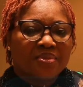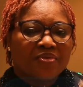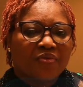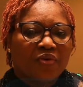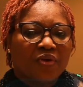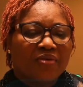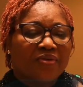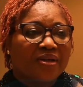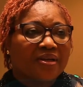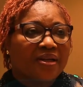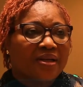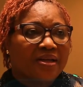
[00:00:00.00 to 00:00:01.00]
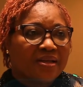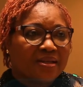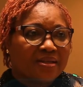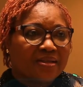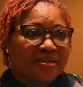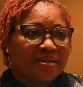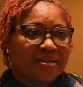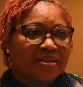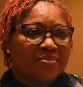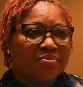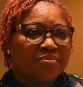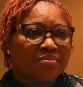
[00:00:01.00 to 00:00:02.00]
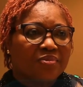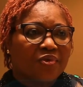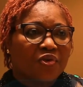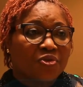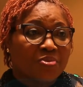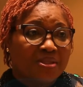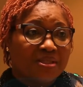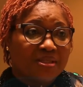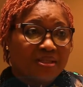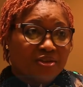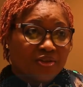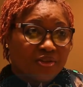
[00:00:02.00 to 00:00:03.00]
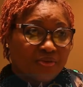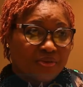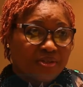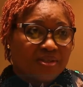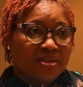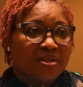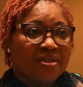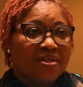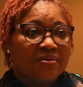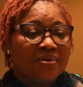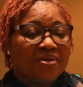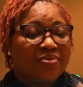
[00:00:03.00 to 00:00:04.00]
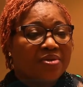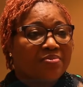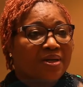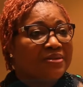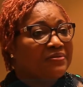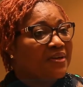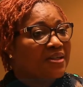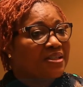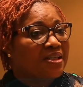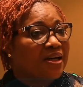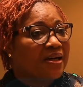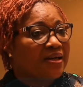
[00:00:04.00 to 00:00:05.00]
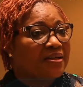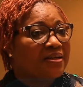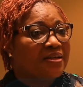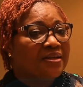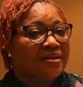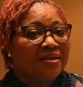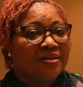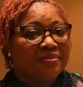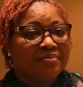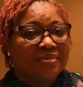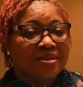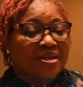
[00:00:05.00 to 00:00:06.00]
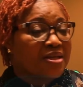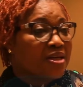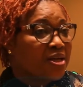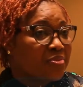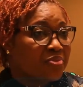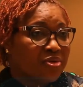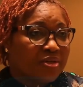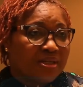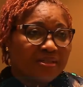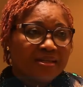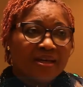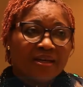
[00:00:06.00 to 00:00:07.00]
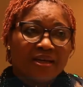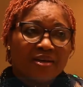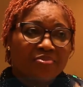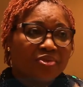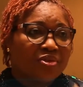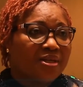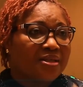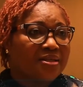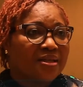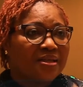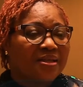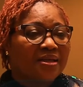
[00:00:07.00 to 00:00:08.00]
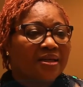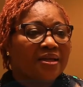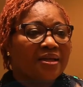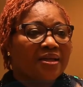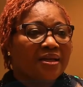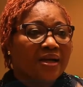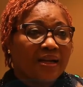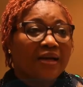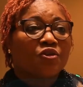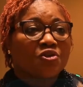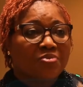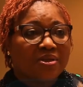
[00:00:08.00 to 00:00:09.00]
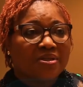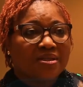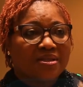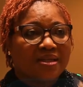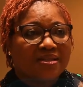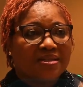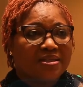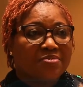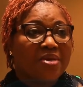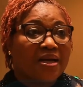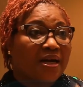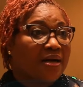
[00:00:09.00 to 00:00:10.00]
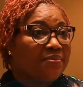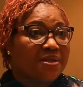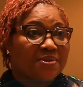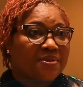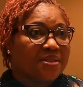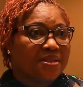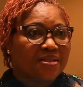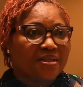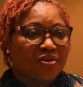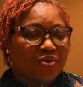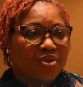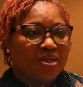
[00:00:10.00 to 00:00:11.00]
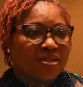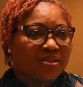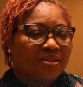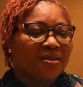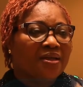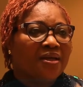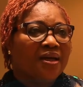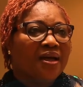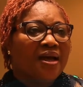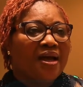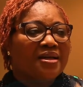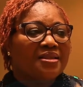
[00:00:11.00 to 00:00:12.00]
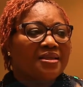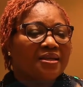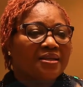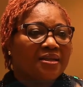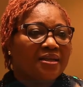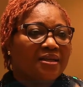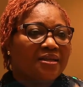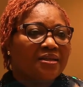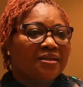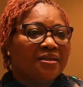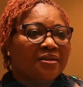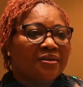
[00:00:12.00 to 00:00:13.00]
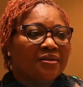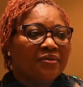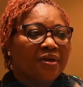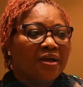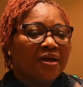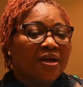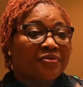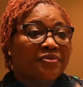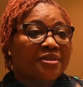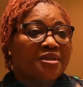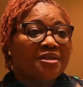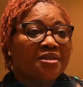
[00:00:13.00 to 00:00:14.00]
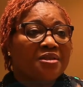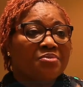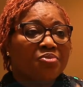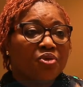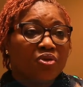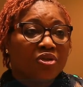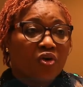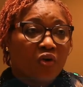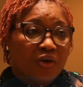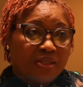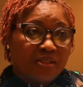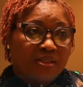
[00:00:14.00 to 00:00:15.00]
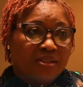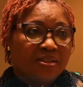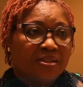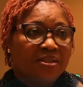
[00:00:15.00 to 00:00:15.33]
Forever Clear cosmetic industry, where we manufacture skincare products, haircare products, and color cosmetics, that is makeup, lipsticks, and all that. And then FC Beauty College,